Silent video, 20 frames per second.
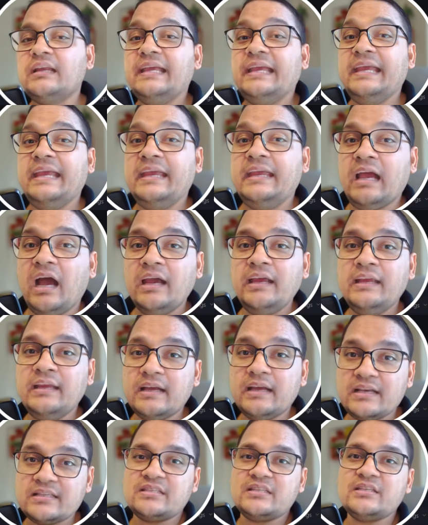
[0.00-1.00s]
AI
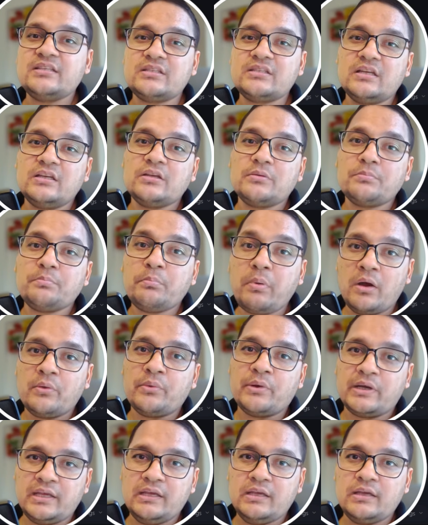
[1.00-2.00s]
assistant power
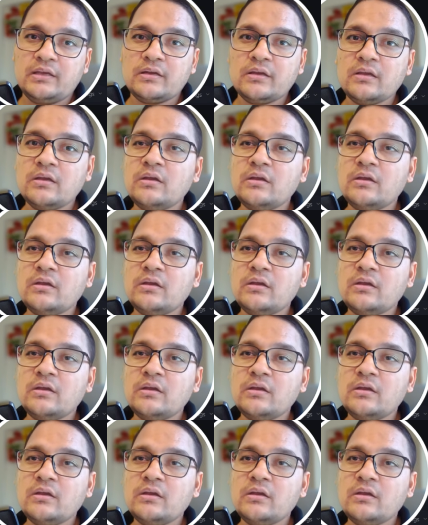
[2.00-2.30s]
here.